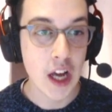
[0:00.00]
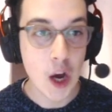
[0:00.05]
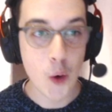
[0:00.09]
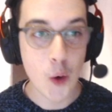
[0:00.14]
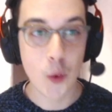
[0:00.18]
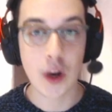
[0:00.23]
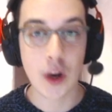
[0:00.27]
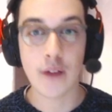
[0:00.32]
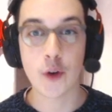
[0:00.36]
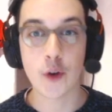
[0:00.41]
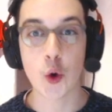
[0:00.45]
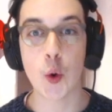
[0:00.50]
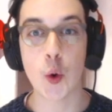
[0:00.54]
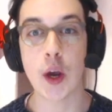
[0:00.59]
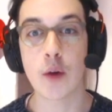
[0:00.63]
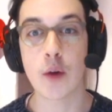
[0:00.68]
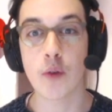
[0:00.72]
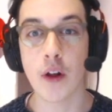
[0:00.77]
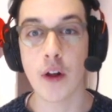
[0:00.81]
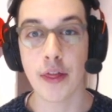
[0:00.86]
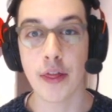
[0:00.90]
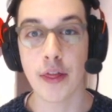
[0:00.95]
We'll have a quick
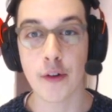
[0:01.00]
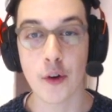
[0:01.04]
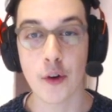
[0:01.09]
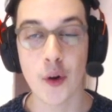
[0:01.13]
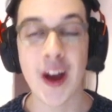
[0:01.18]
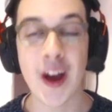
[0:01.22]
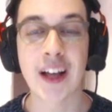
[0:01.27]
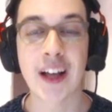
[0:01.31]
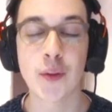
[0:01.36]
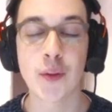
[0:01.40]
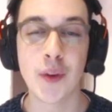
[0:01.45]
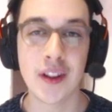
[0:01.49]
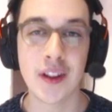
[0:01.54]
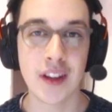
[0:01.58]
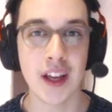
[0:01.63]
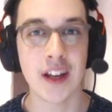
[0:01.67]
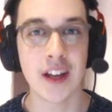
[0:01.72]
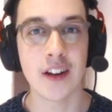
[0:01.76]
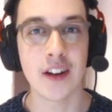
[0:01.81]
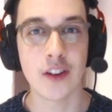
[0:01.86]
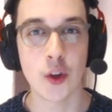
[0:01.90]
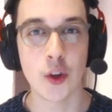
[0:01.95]
run through as we
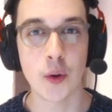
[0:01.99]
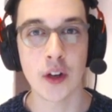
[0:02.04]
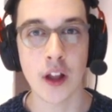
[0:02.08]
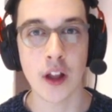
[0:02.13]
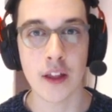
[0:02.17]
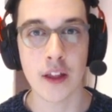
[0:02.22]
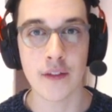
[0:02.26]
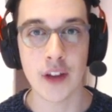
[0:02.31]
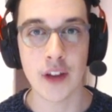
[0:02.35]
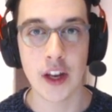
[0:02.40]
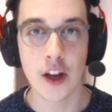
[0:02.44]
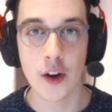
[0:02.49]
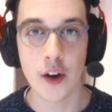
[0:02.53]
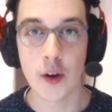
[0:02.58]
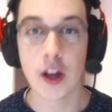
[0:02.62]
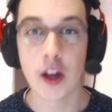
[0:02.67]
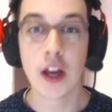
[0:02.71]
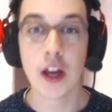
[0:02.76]
did do another video